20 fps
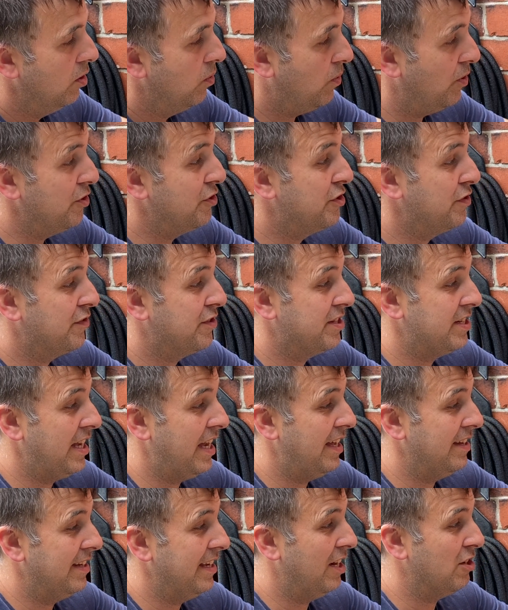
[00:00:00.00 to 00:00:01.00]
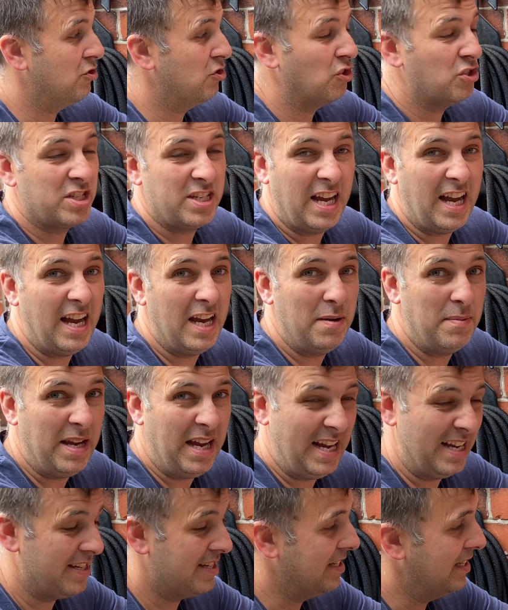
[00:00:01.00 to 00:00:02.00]
Once you've set the actual time it
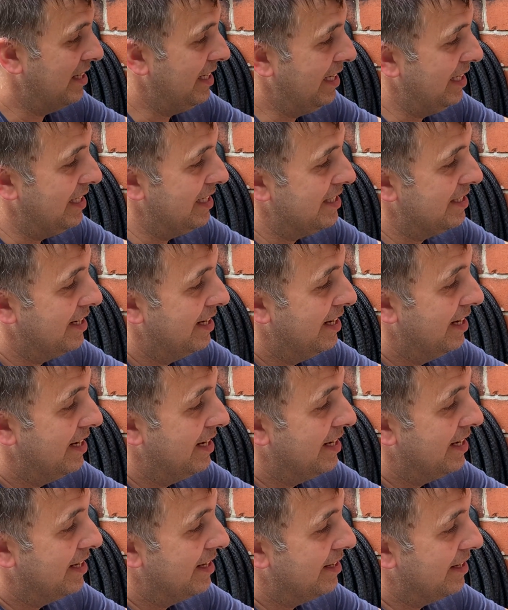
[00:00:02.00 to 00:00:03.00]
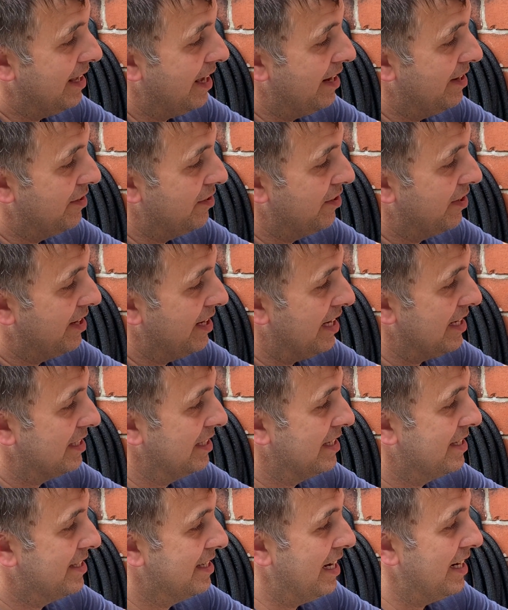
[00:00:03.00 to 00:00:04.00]
actually is, then you can
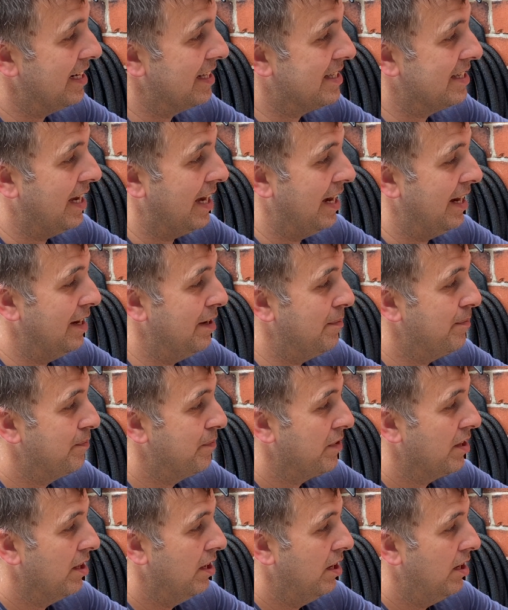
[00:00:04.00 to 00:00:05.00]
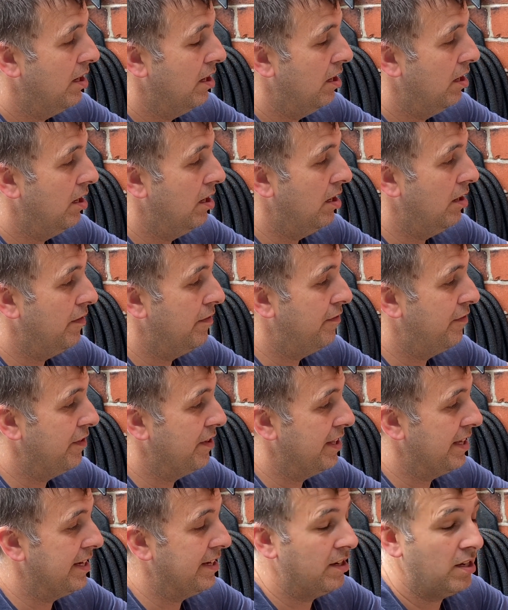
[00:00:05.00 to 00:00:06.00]
actually set the time for
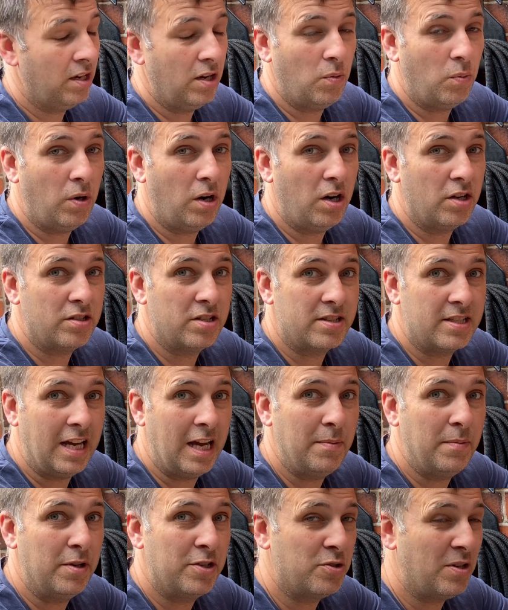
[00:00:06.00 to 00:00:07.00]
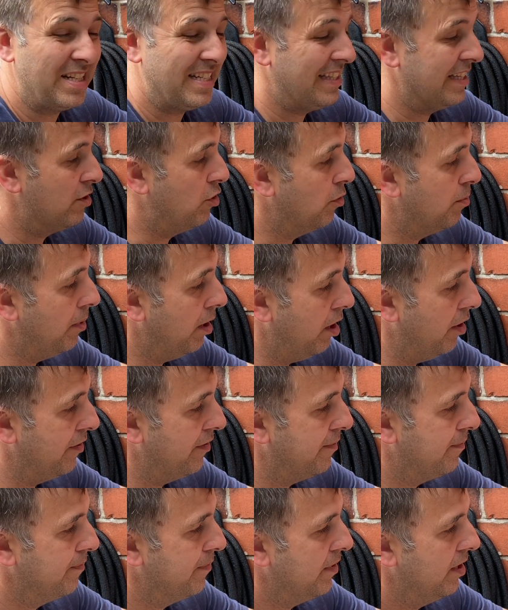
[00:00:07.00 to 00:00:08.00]
the water timer to actually come
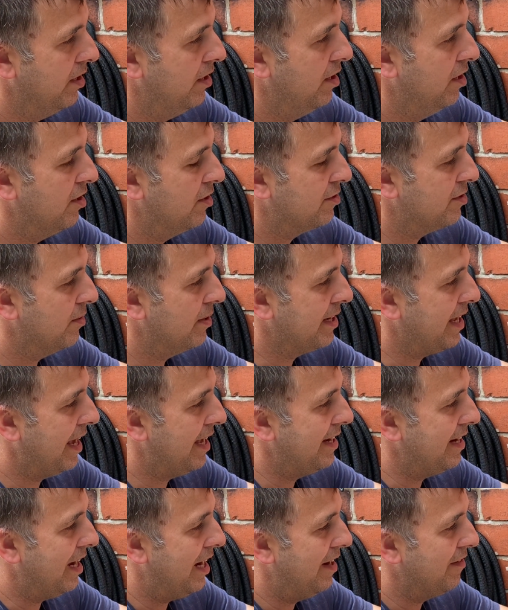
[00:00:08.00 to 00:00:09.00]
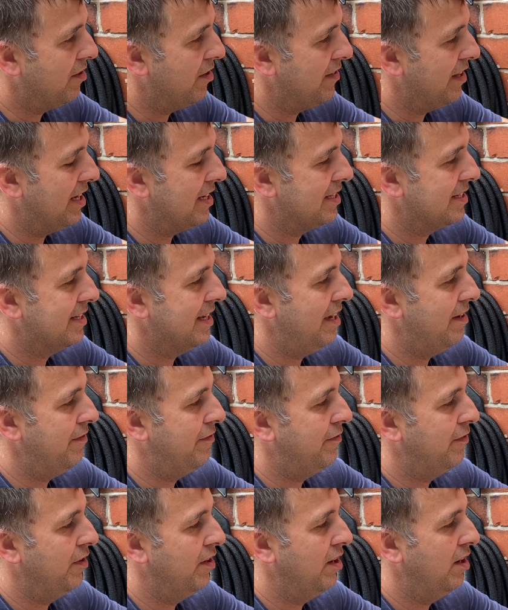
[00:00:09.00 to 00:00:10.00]
on. So again, I've got that set
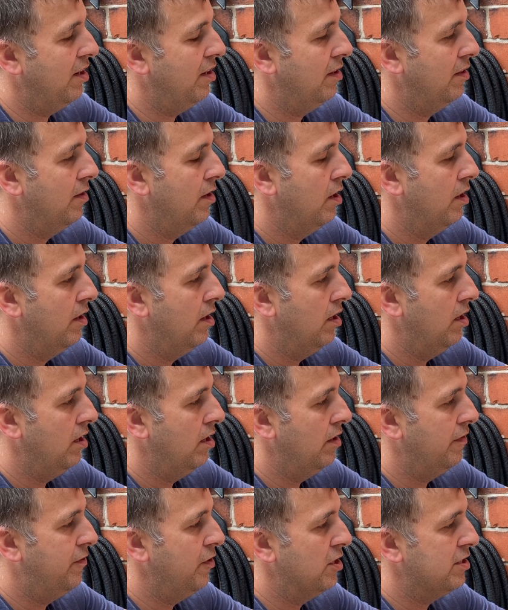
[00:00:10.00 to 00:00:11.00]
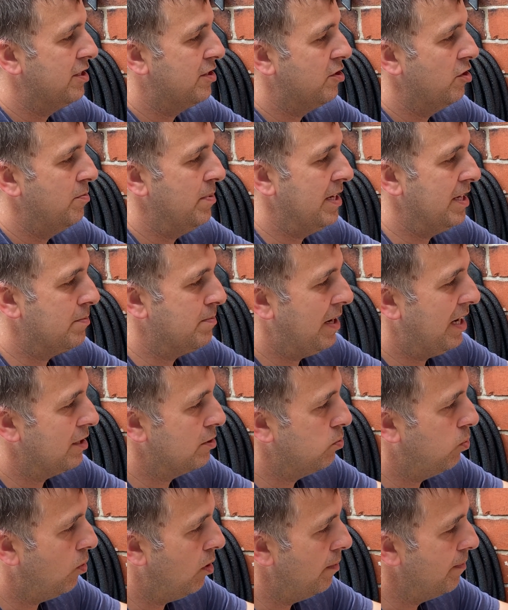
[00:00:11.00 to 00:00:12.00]
for 32 minutes
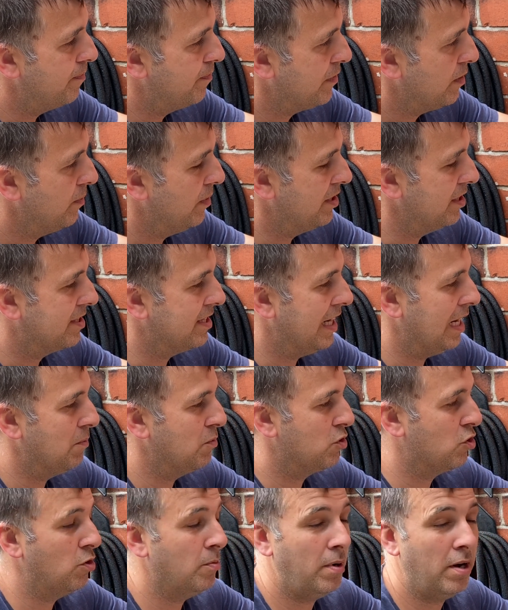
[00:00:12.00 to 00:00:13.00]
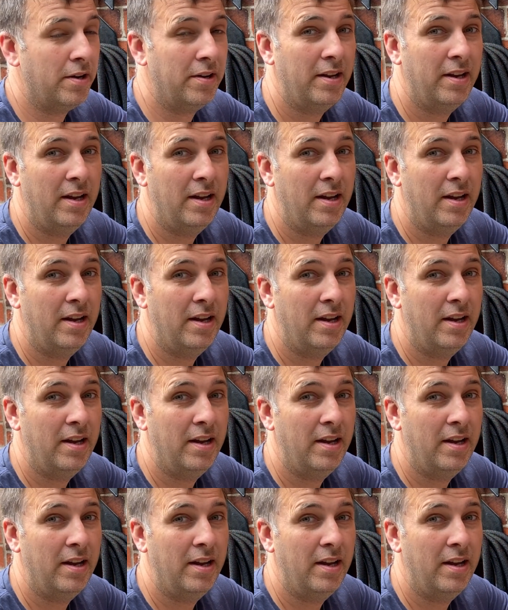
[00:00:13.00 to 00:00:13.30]
past 1 when the time would come on.